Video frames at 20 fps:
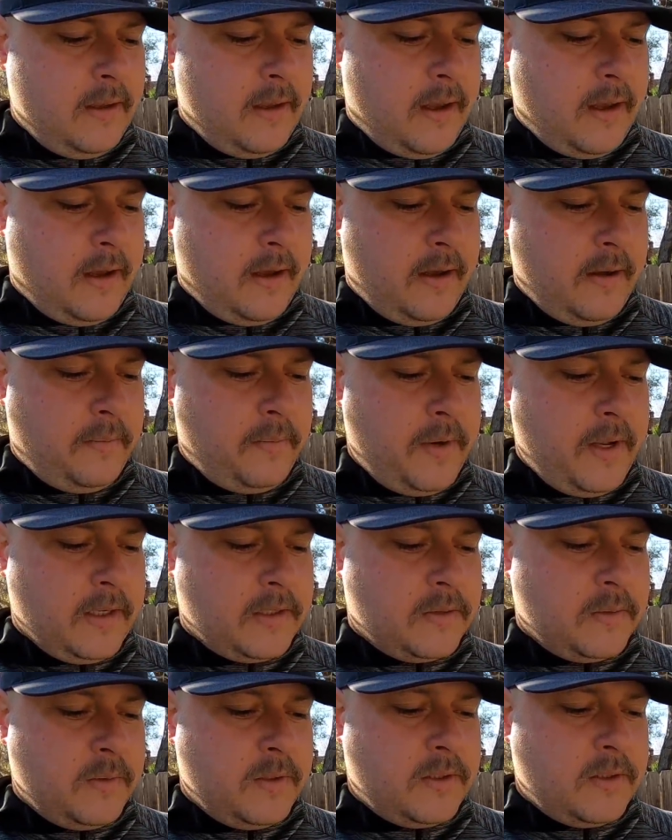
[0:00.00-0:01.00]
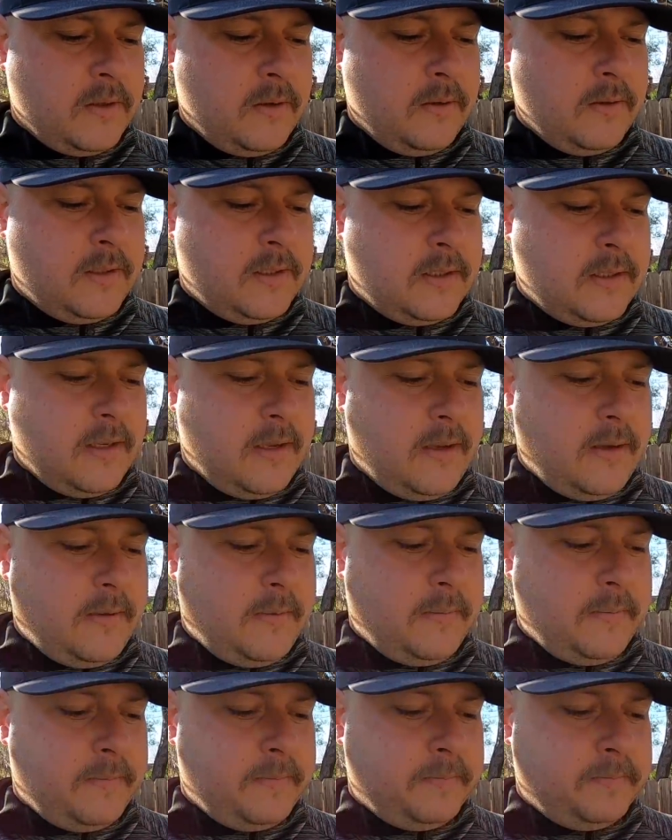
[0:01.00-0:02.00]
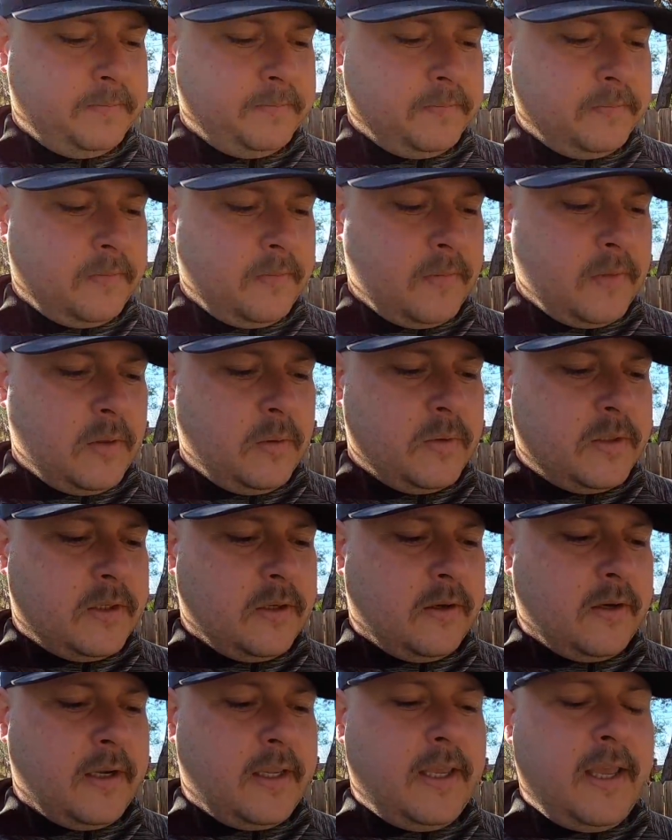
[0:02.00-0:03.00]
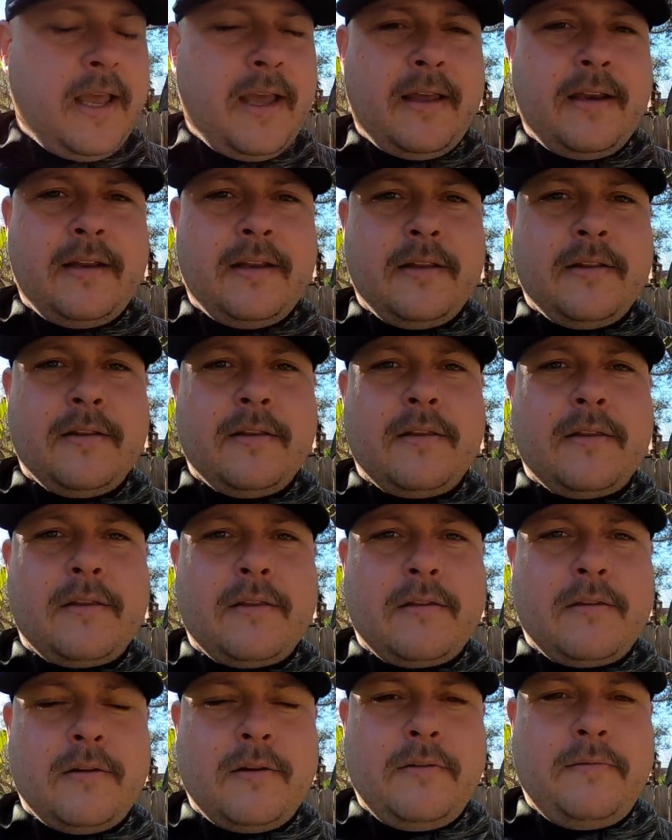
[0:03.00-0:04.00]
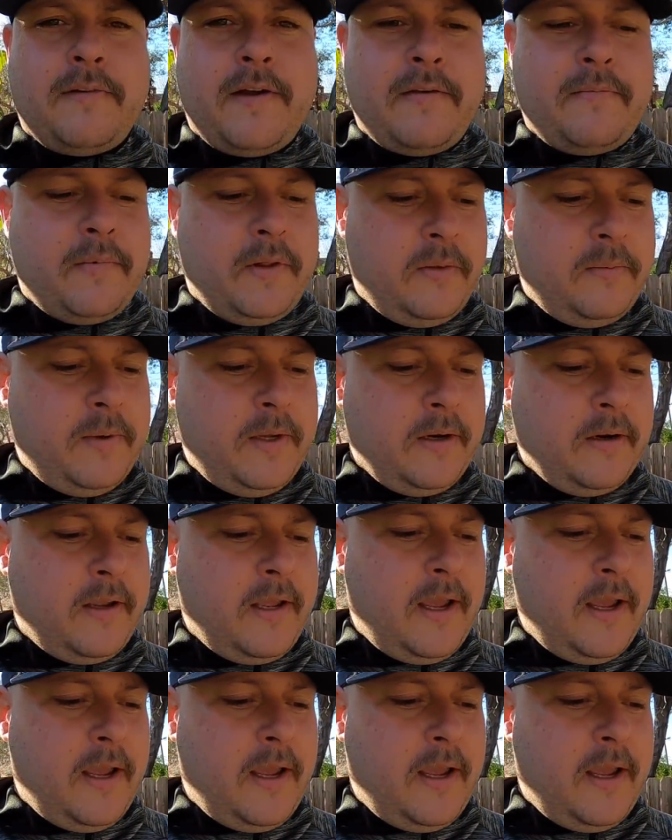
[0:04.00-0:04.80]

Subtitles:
Up next, we sold a Canon 35mm